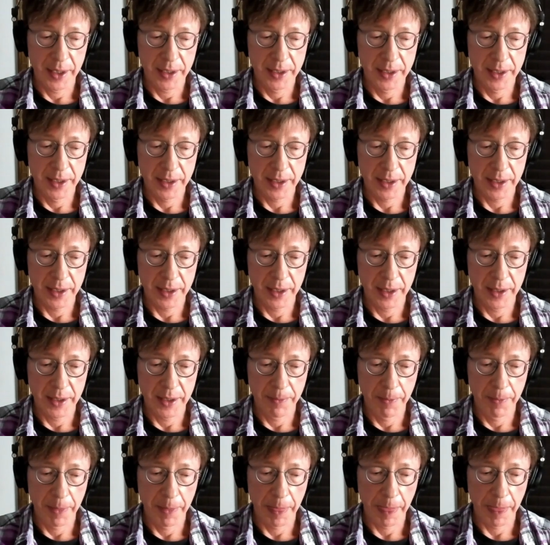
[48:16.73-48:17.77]
it's,
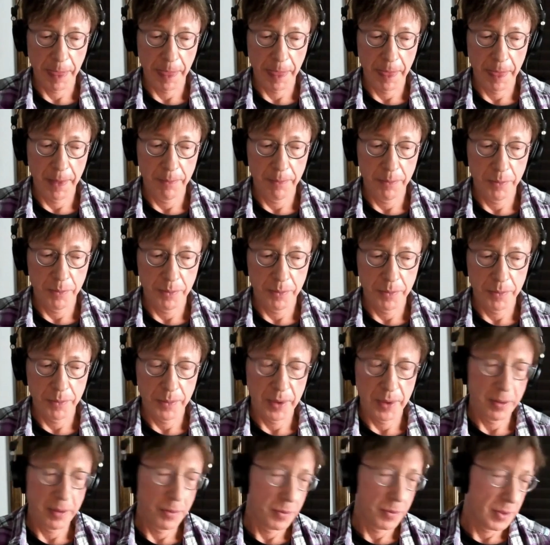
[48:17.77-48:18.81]
uh,
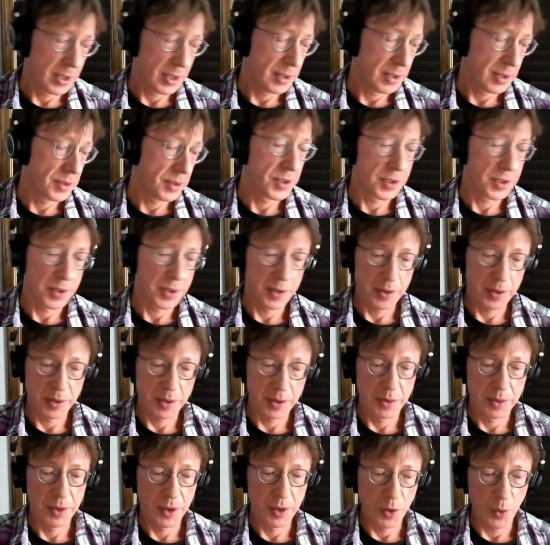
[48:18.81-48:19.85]
well,
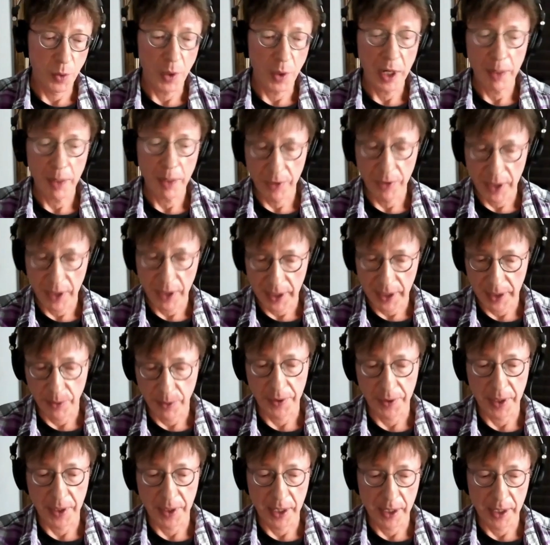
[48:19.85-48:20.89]
just cooperating
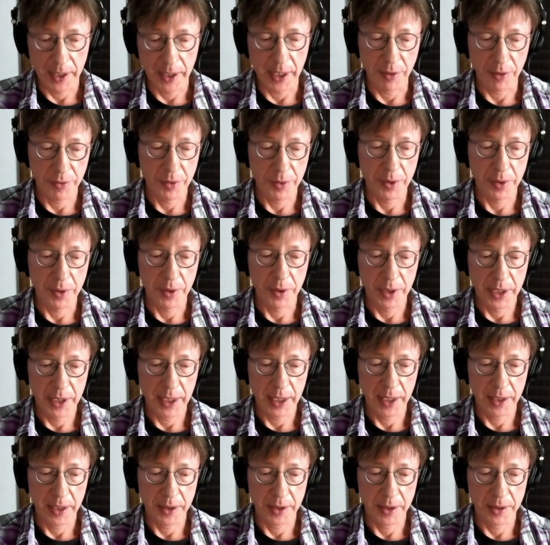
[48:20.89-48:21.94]
with that effort
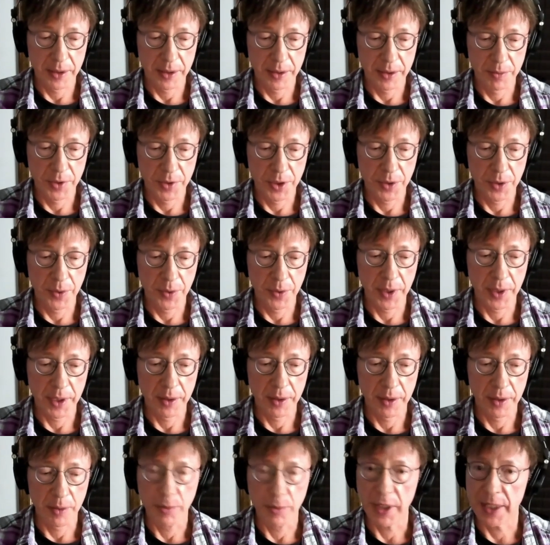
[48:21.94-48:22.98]
and
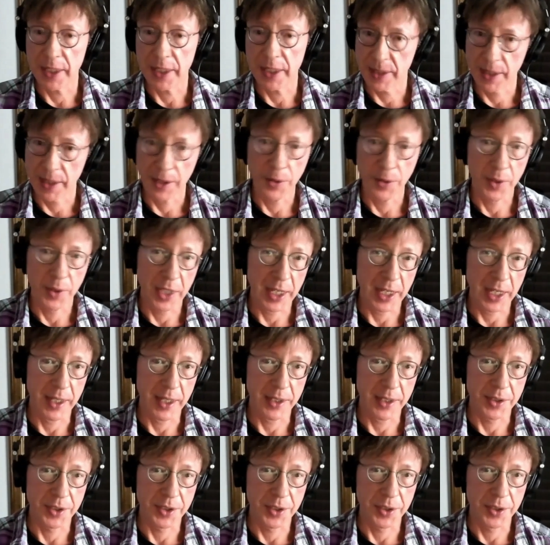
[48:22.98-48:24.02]
doing the best that you
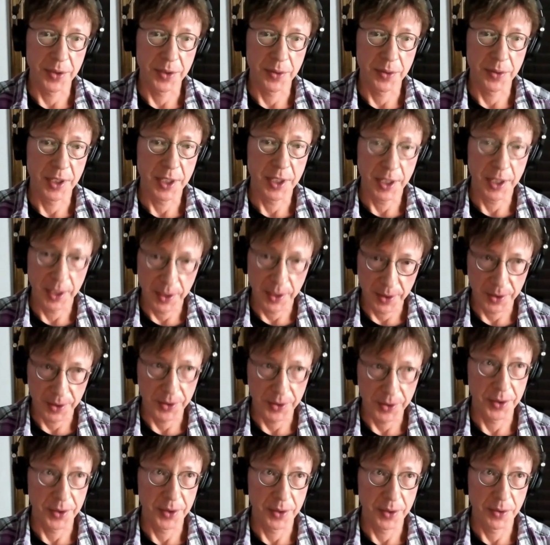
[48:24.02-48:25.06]
can to
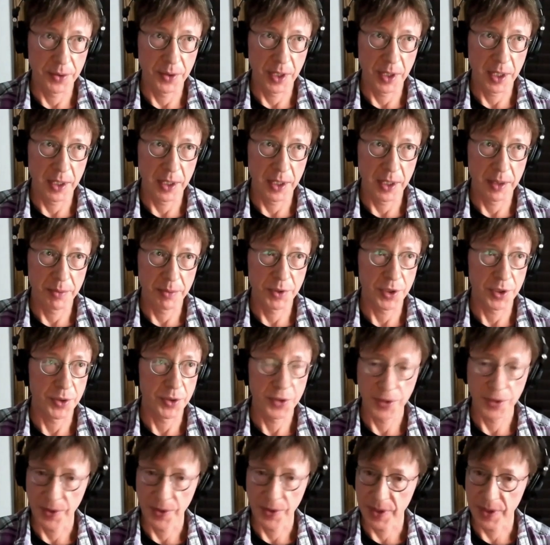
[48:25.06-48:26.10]
adhere to uh,
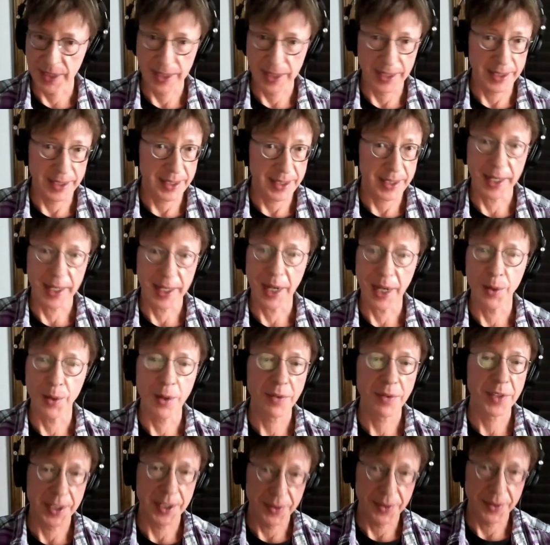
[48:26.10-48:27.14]
social distancing,
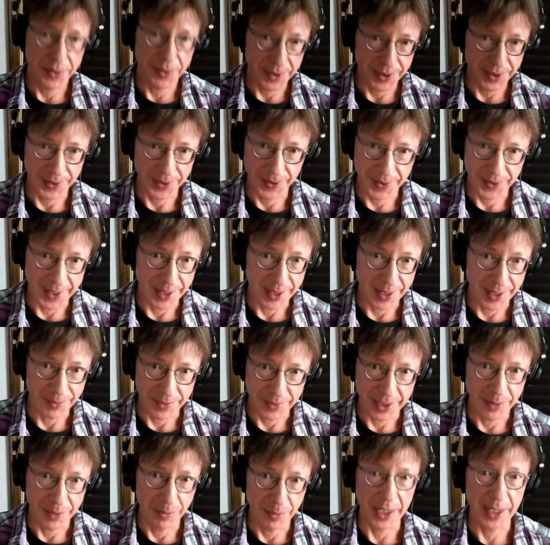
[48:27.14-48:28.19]
however difficult that
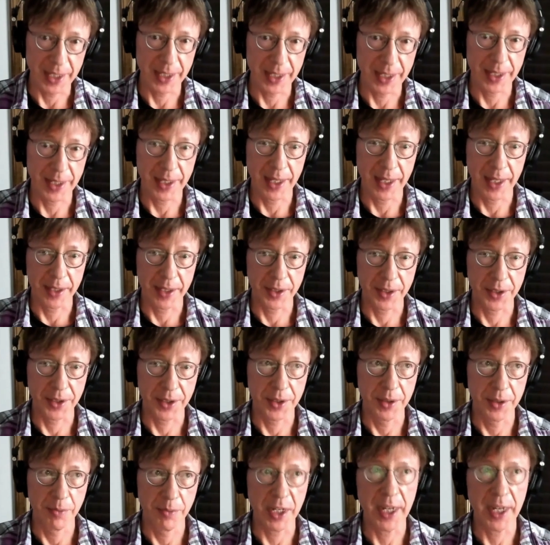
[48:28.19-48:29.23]
may be, and
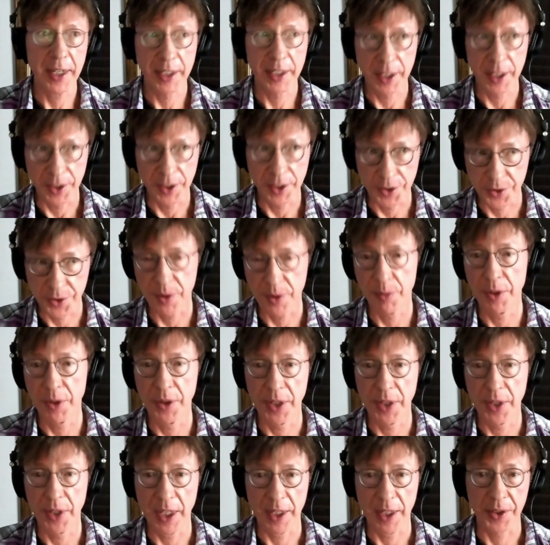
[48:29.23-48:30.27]
not
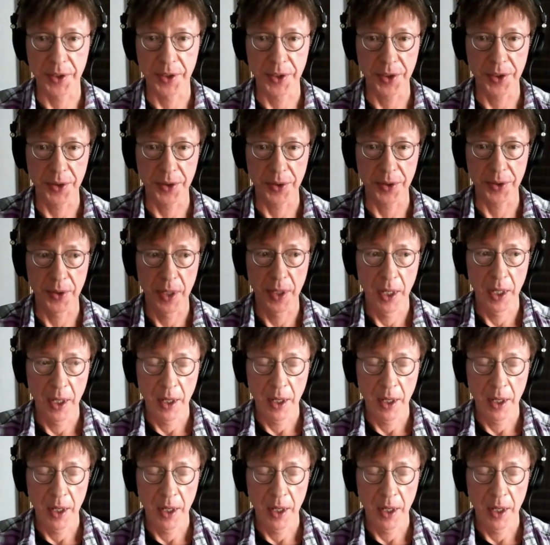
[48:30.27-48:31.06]
contributing to